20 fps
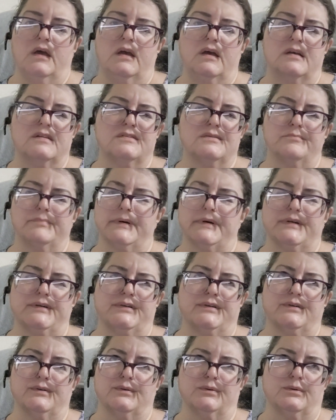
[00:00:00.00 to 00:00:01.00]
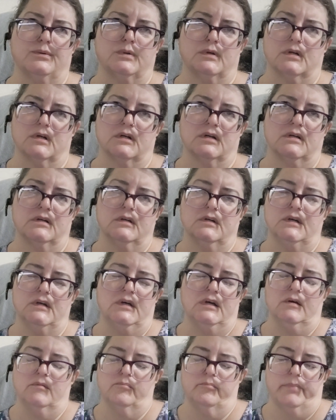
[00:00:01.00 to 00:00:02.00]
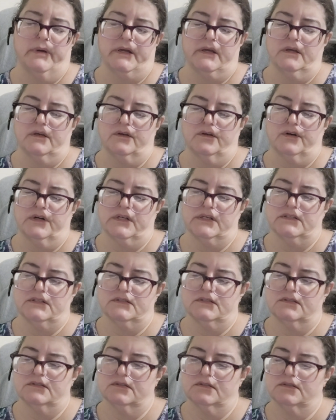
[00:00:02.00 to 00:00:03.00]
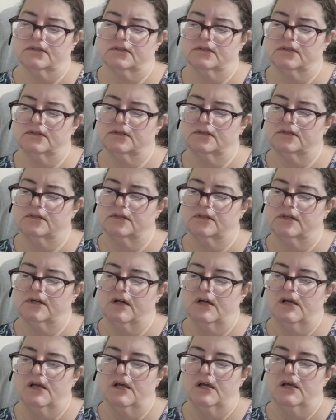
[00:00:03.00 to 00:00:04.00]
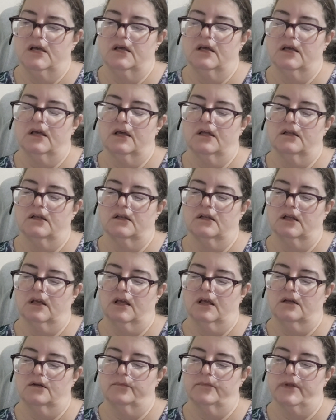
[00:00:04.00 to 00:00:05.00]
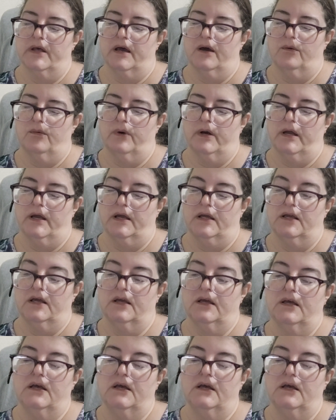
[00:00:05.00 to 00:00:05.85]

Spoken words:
in some butter or bacon grease and eat them that way.